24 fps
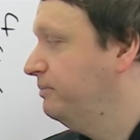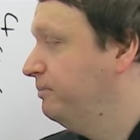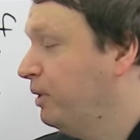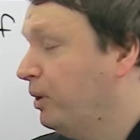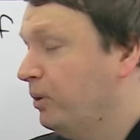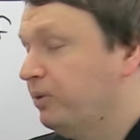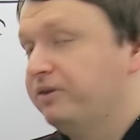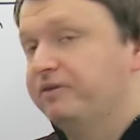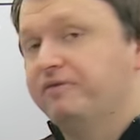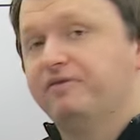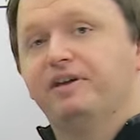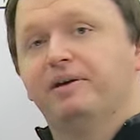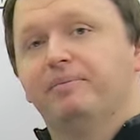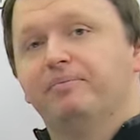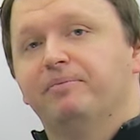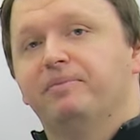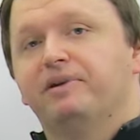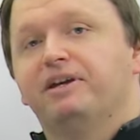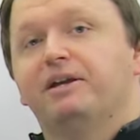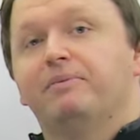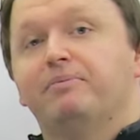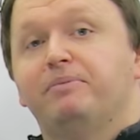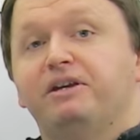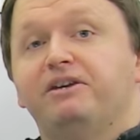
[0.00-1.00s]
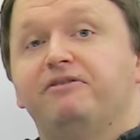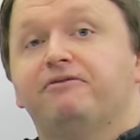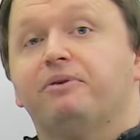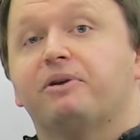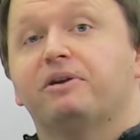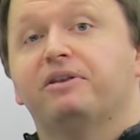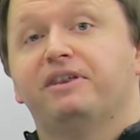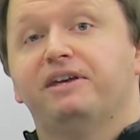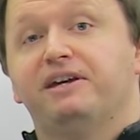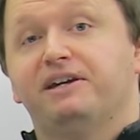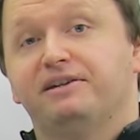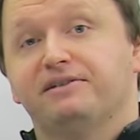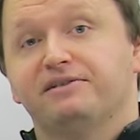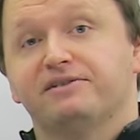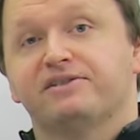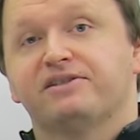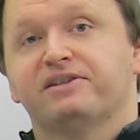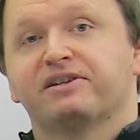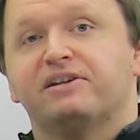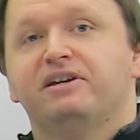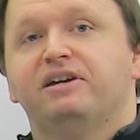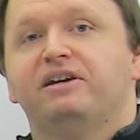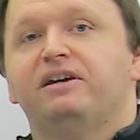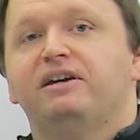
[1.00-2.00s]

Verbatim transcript: Both of them can be for things.